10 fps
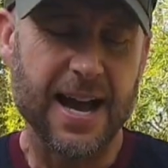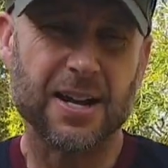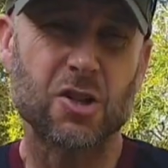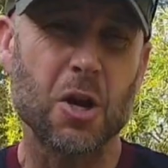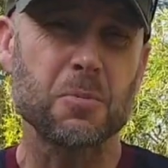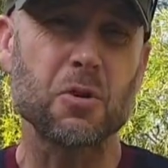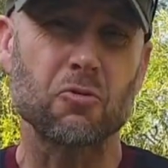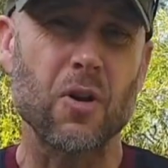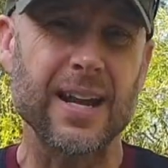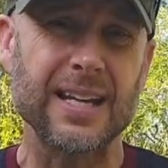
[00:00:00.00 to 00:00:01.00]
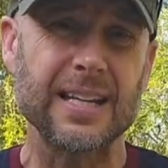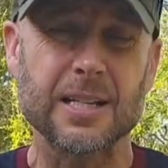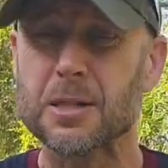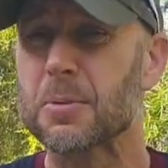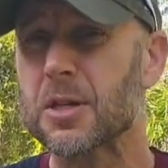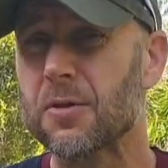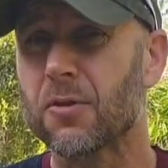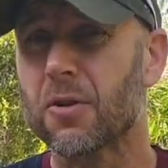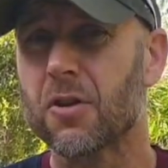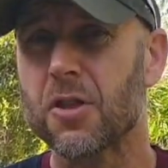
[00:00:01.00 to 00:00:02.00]
In terms of running, especially
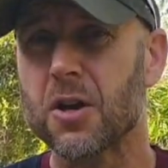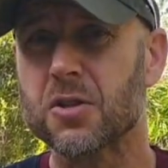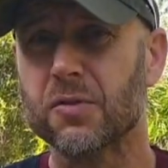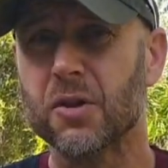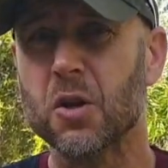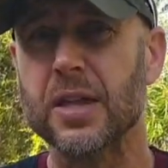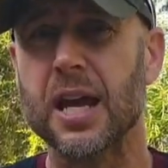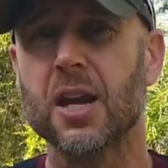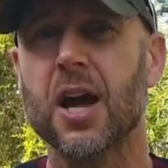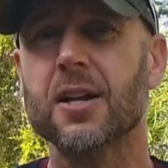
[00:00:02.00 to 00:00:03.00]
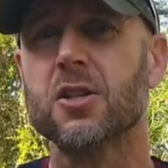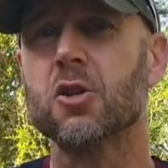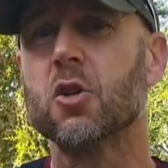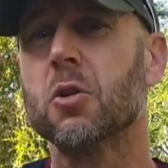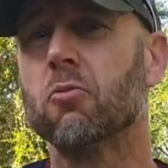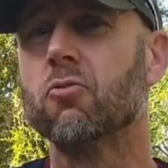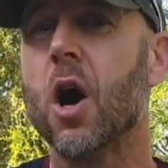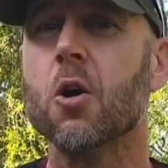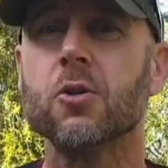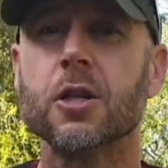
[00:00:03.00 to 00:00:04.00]
for those of you that like to do the
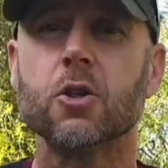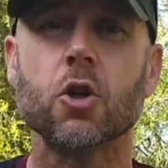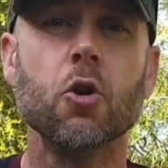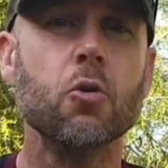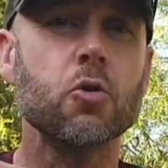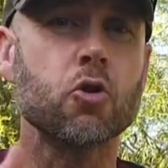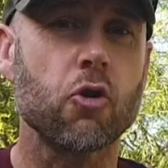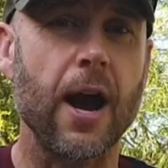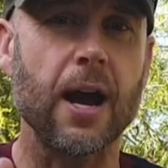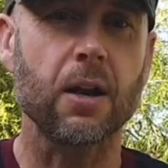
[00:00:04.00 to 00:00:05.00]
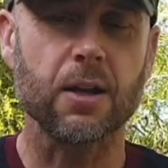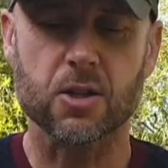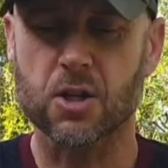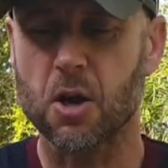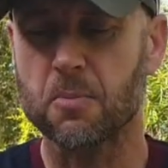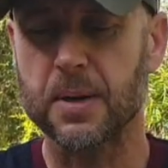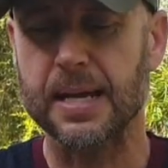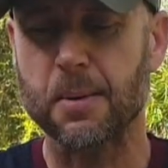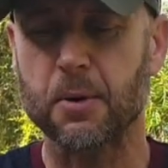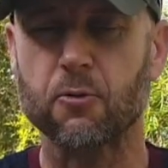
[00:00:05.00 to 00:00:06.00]
road to trail, so being
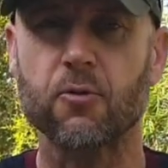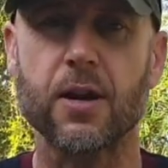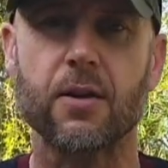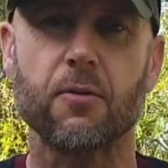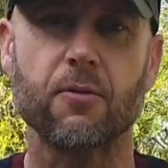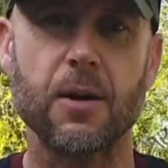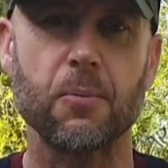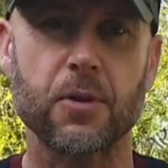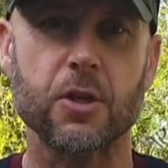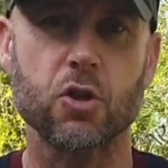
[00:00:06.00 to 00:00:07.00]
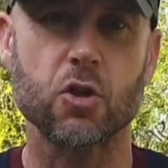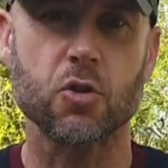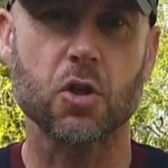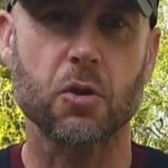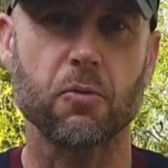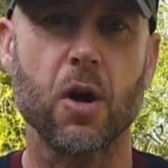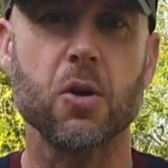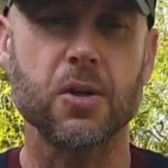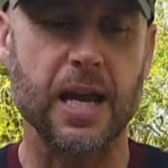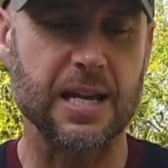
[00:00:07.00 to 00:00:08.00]
able to run with these shoes on the
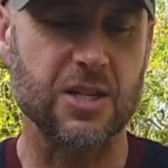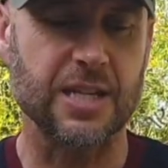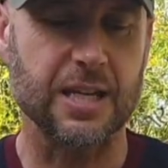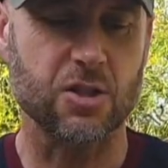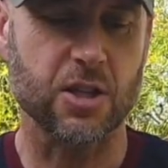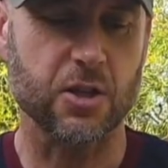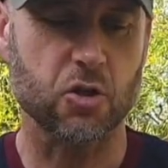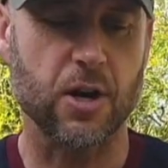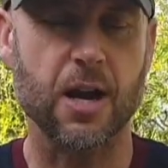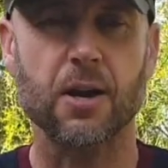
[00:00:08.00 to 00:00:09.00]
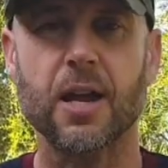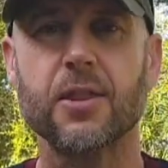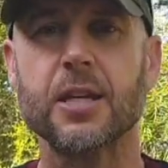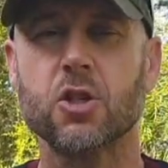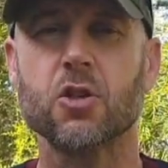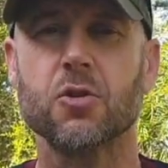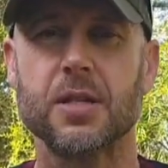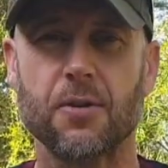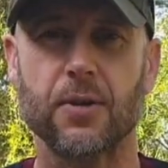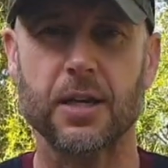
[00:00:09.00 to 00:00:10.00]
road as you get to the trail, these shoes
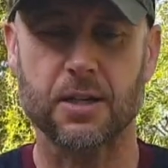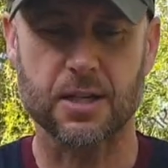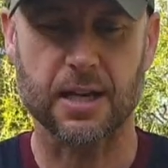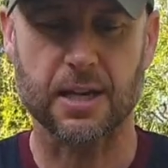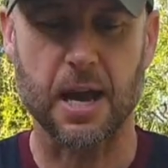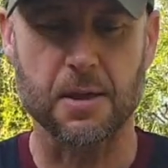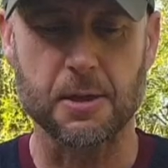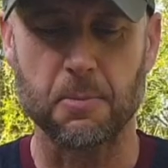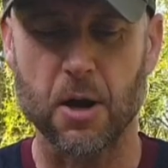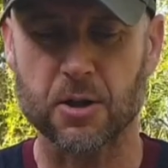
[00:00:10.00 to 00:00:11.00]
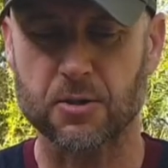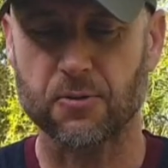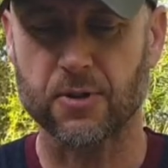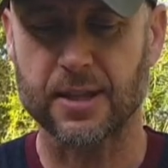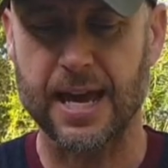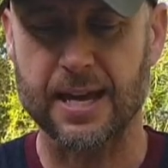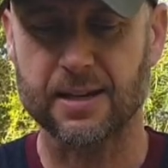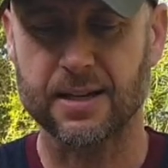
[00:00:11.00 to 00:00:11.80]
definitely ticked the box for that.